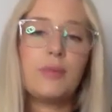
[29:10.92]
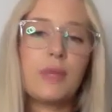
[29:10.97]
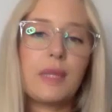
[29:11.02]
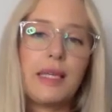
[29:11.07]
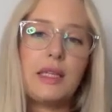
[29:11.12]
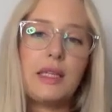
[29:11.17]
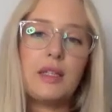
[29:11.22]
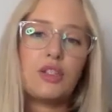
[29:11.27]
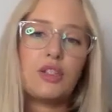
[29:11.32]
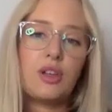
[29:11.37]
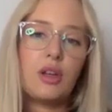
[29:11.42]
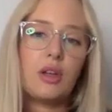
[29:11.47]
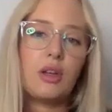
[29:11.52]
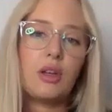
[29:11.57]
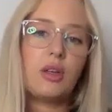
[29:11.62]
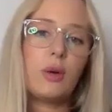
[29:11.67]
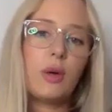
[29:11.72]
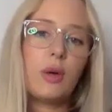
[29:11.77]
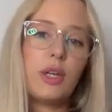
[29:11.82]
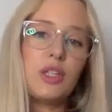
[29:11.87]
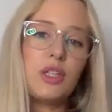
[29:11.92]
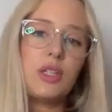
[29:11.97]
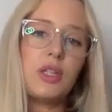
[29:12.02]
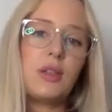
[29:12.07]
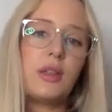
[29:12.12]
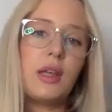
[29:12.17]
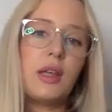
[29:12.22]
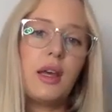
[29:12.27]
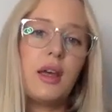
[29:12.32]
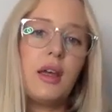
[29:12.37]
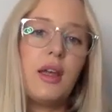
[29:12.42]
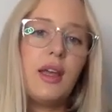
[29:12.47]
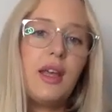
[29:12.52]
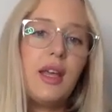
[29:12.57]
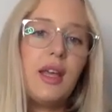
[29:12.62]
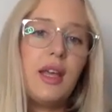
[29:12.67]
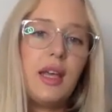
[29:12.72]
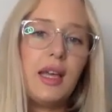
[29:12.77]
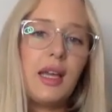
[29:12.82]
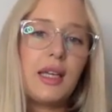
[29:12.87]
inserted question there,
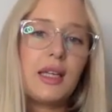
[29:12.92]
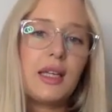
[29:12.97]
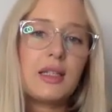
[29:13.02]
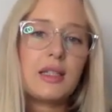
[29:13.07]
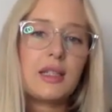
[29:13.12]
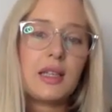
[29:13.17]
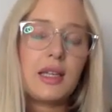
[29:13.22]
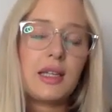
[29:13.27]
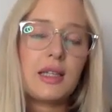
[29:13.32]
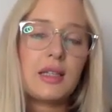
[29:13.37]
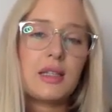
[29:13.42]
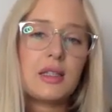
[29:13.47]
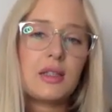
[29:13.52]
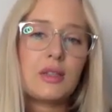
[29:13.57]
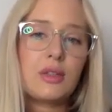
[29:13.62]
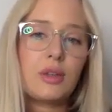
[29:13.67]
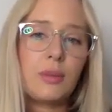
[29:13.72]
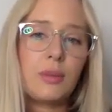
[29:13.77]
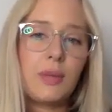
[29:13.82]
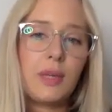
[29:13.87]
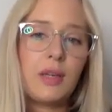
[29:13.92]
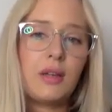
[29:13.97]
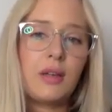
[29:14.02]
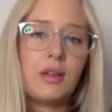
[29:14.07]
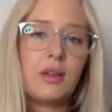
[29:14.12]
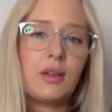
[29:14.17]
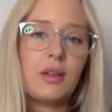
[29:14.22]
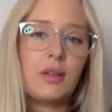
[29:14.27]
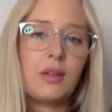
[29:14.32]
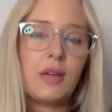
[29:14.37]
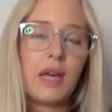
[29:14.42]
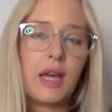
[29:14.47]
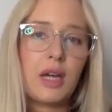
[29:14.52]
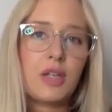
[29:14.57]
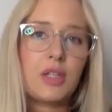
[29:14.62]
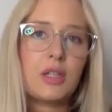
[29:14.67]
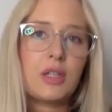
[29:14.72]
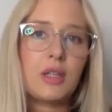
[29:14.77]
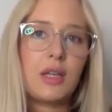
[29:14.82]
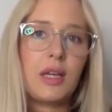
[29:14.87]
it's taught me to
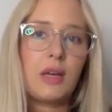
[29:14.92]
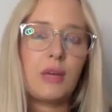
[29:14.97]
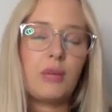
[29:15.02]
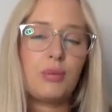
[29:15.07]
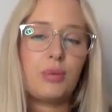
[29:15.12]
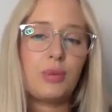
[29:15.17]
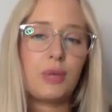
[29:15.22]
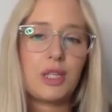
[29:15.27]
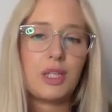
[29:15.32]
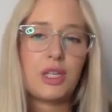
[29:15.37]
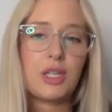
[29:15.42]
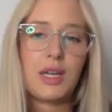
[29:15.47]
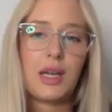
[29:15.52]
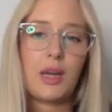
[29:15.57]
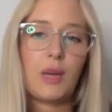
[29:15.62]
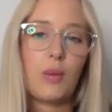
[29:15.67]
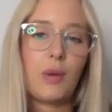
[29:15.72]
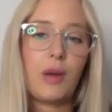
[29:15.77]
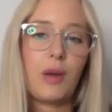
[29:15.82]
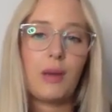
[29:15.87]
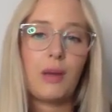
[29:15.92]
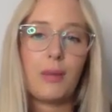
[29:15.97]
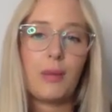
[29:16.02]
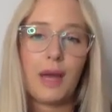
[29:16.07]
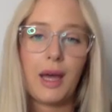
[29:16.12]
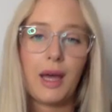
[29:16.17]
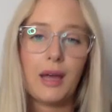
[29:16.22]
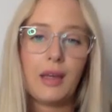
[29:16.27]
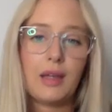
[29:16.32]
actually appreciate where I'm at.